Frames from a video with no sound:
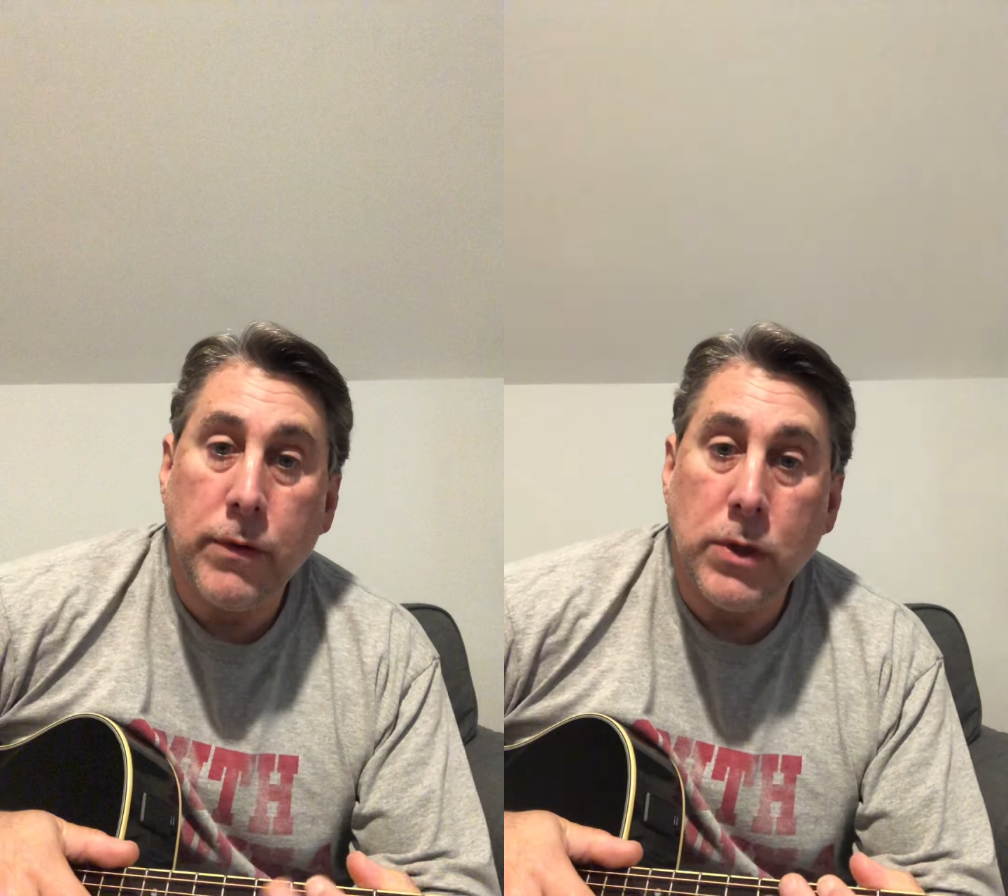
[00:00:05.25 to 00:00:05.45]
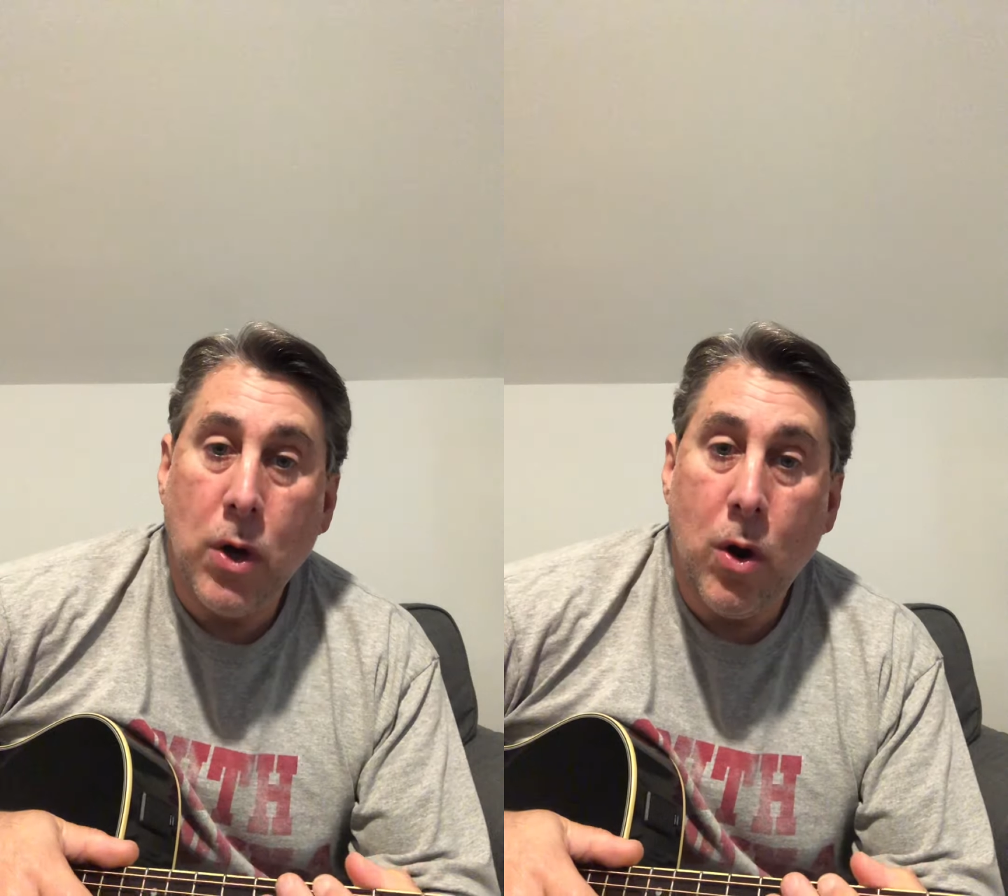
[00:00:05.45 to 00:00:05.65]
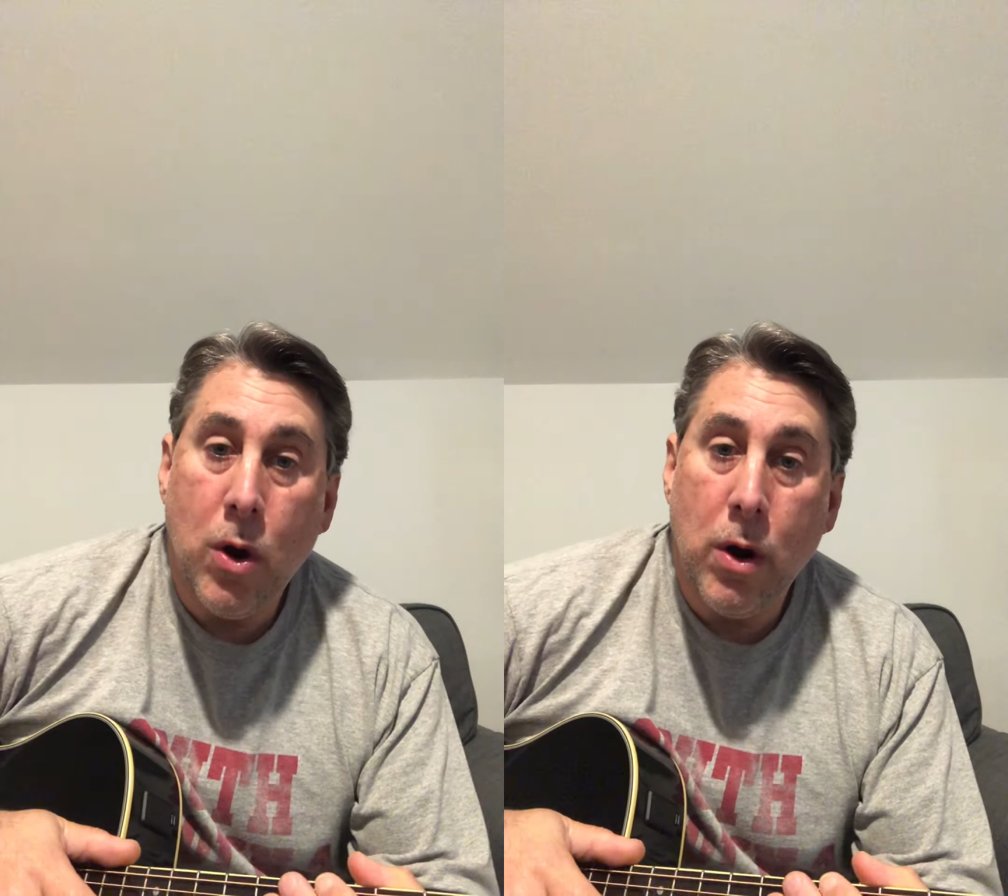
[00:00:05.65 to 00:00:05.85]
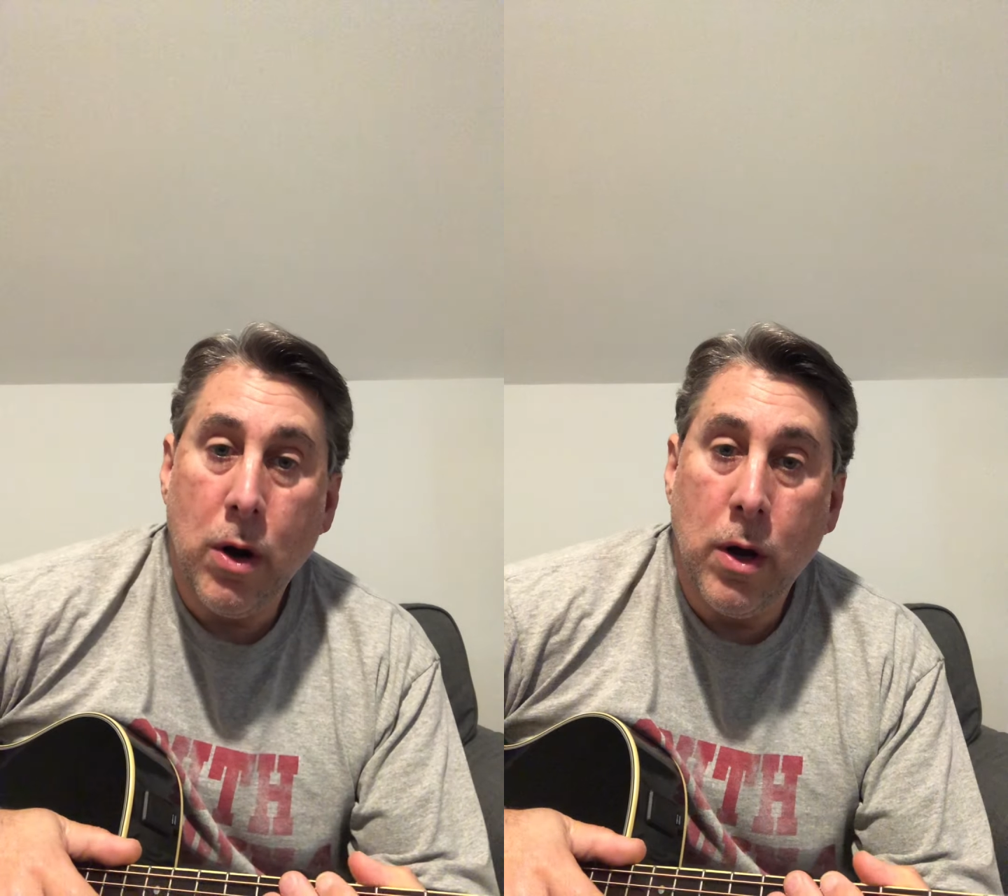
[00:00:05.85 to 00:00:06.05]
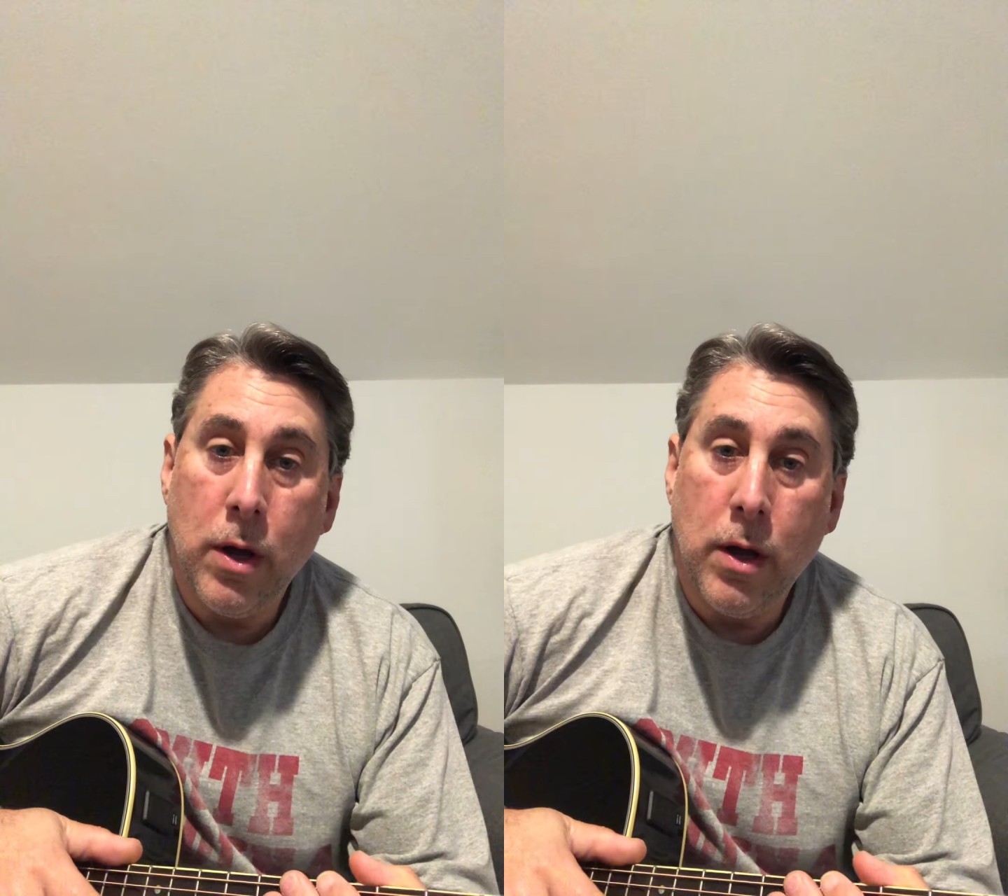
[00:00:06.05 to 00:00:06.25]
Guitar
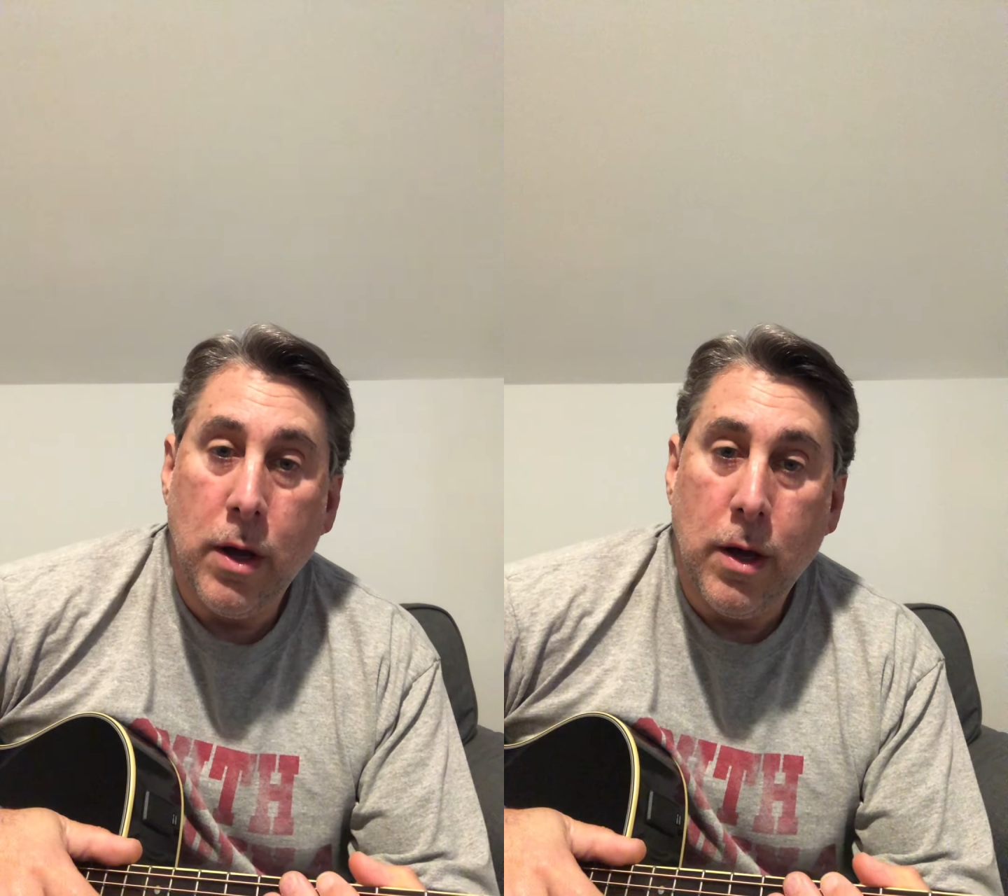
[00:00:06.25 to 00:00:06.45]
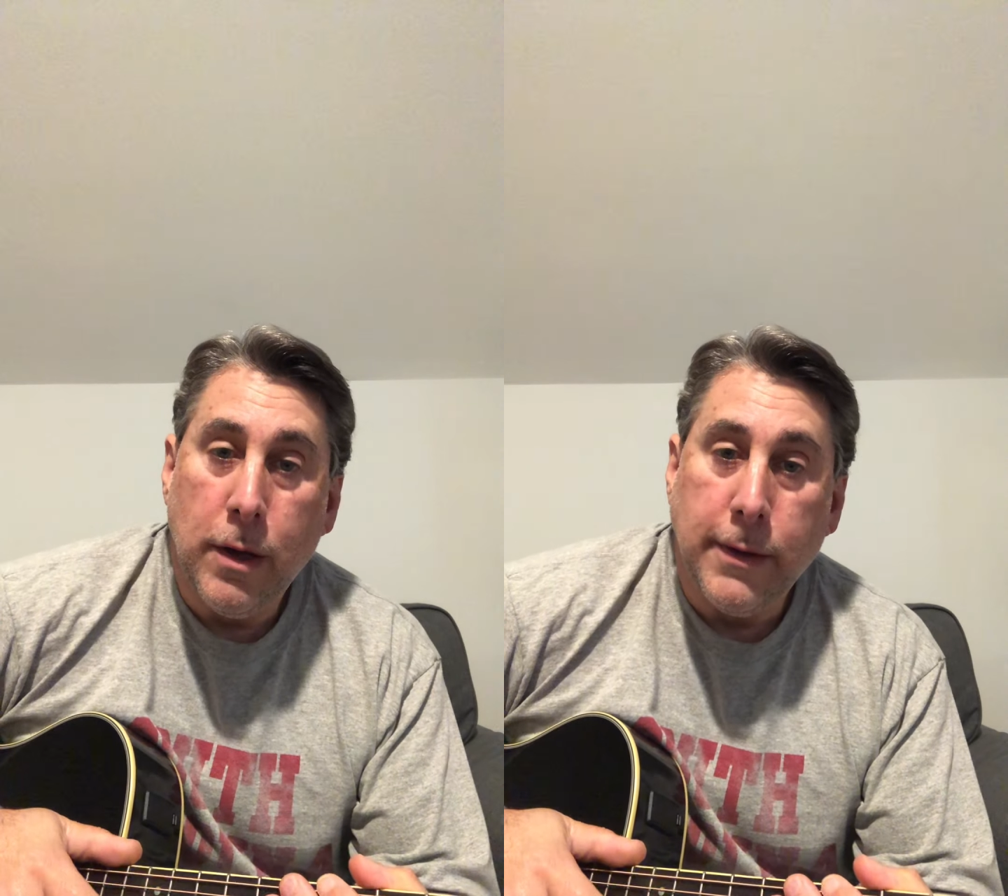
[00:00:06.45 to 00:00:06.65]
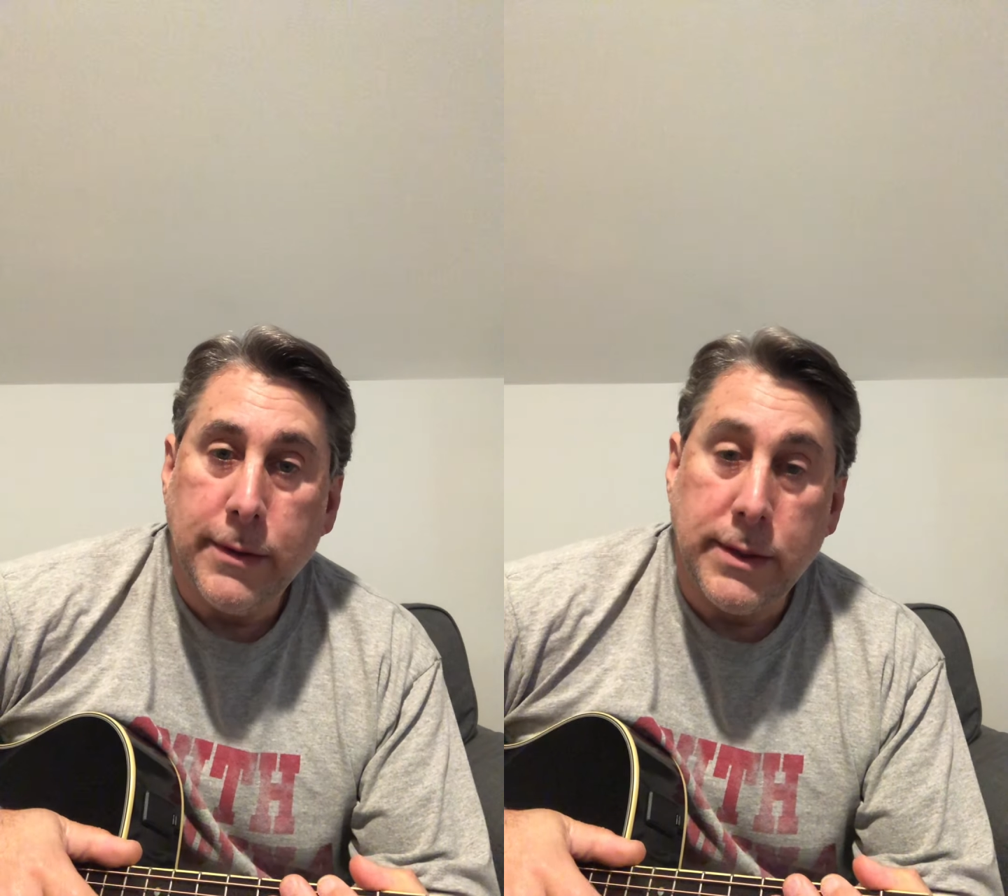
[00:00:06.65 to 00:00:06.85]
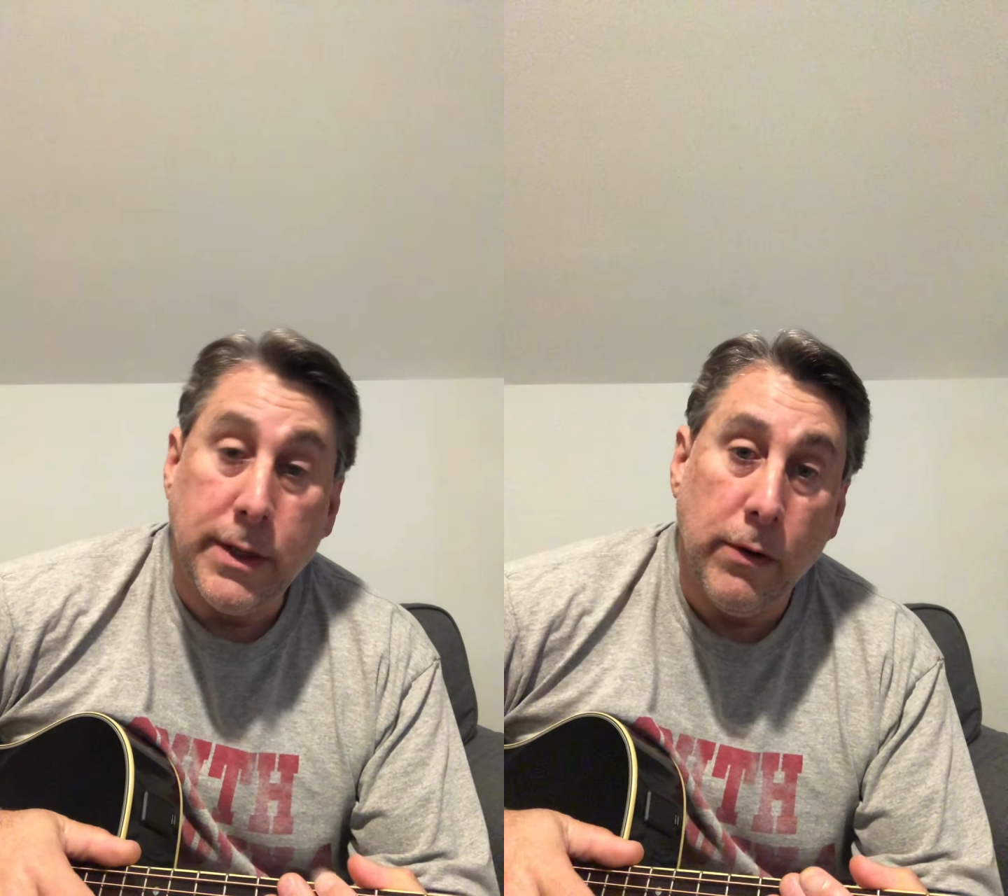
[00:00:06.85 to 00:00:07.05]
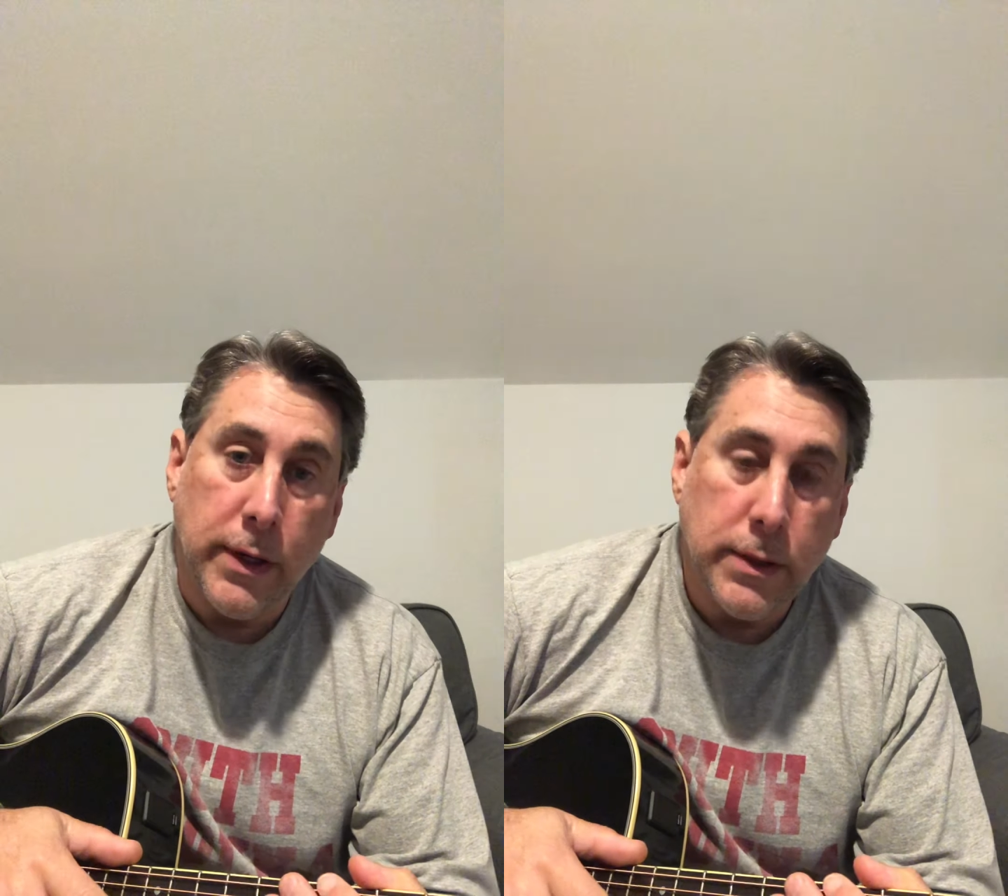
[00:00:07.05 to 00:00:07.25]

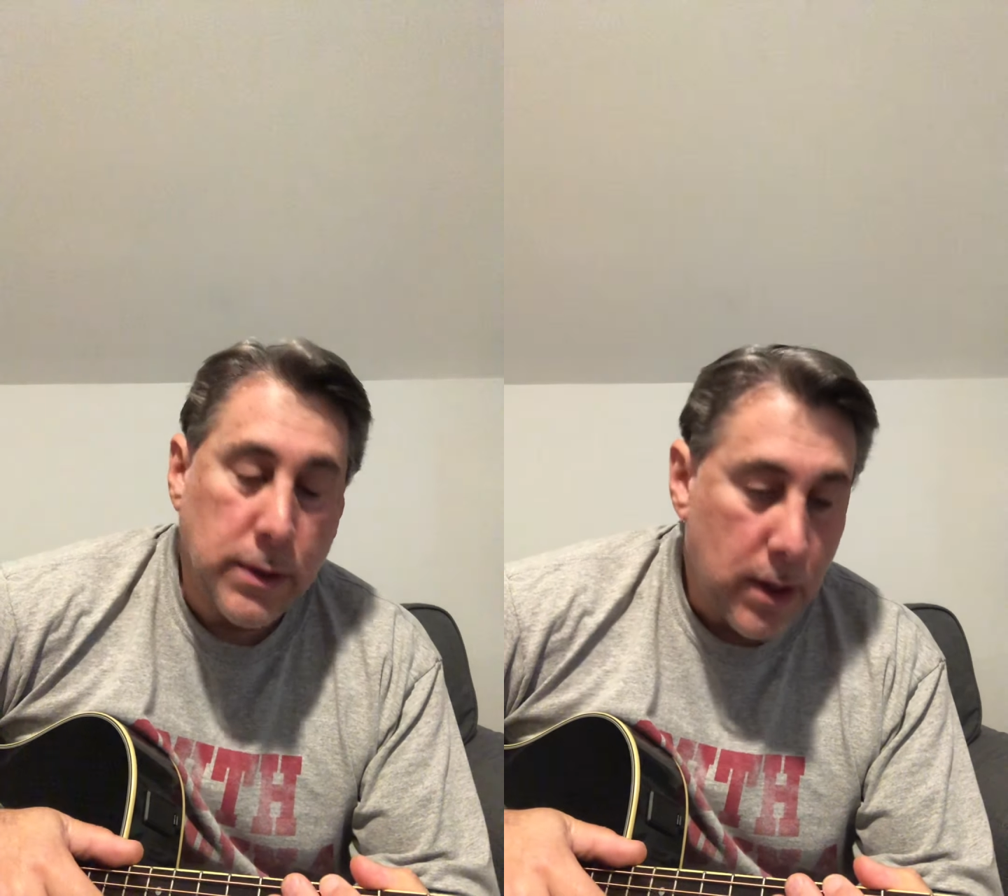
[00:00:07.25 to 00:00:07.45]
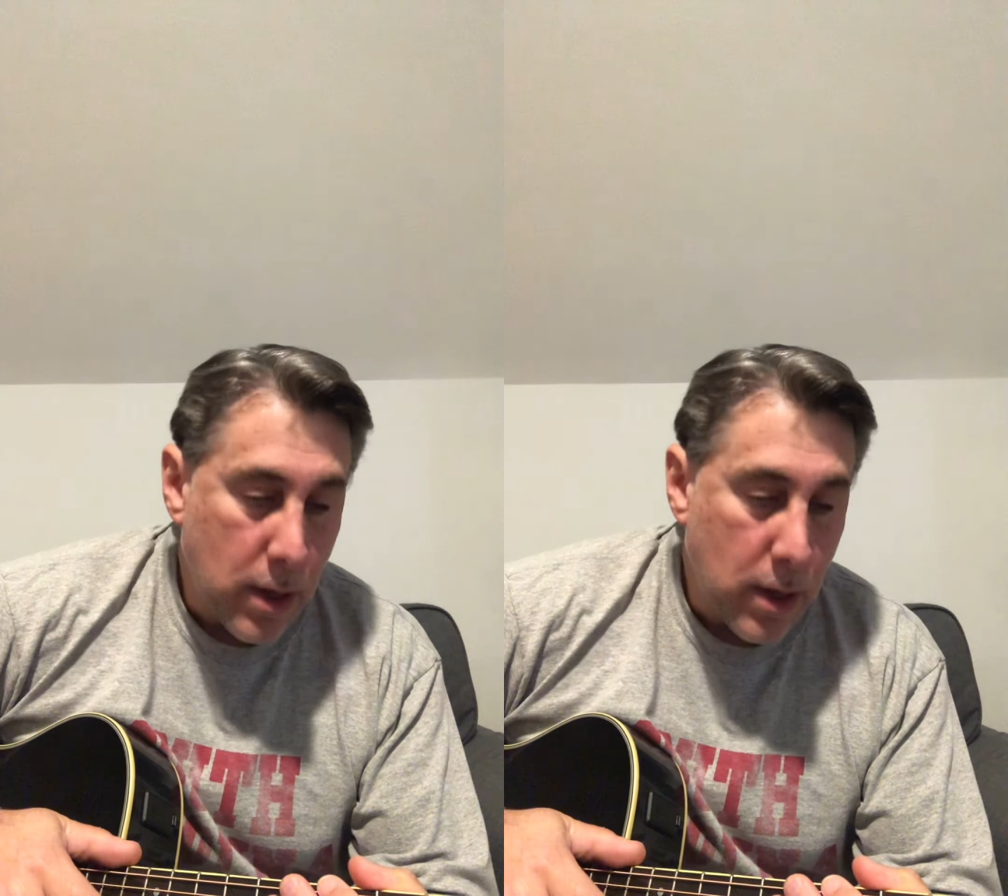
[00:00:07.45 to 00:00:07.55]
series.